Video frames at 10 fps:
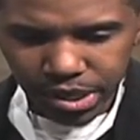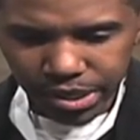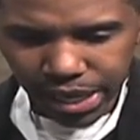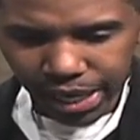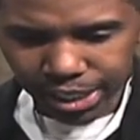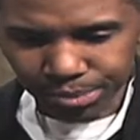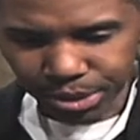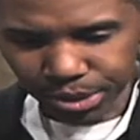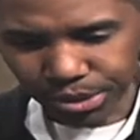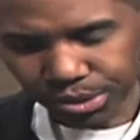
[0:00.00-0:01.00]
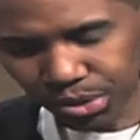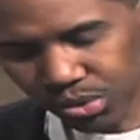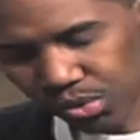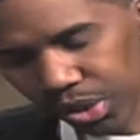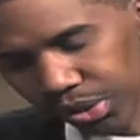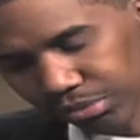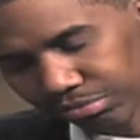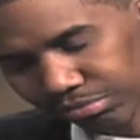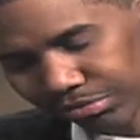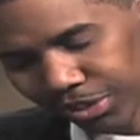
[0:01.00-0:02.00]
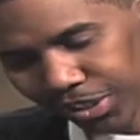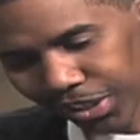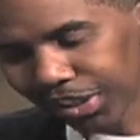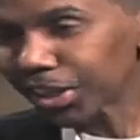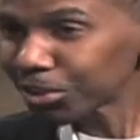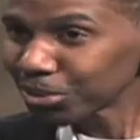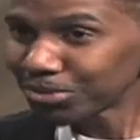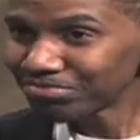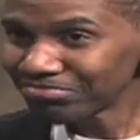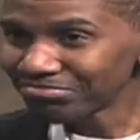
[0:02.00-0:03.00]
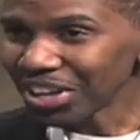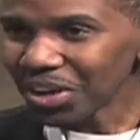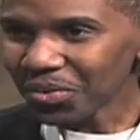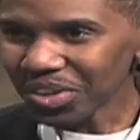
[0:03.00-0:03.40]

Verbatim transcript: that hospital to um, another one uh-huh.